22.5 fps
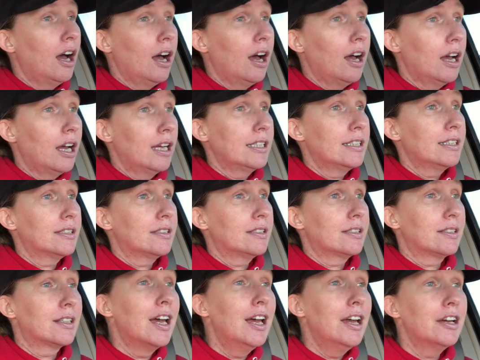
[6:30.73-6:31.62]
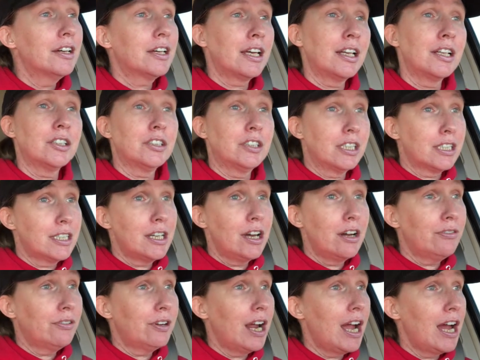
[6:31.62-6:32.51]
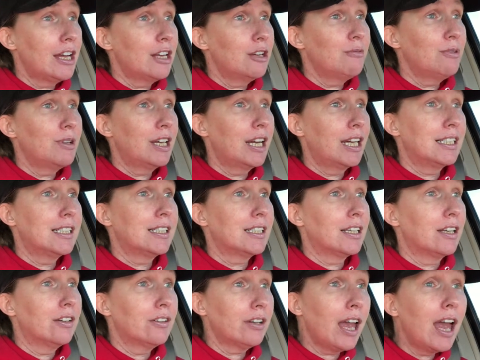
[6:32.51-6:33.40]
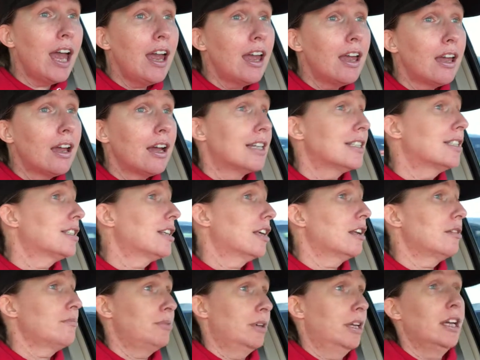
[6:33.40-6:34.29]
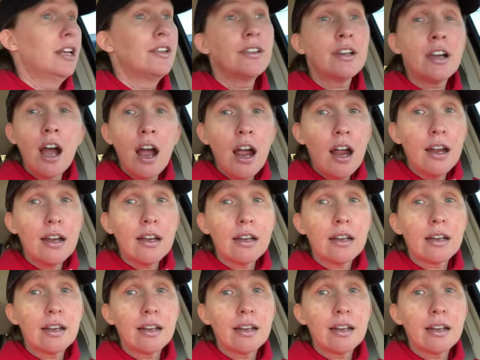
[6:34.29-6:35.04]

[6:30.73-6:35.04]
I kind of looked over at him and I said, okay. I said, I put it in the cart.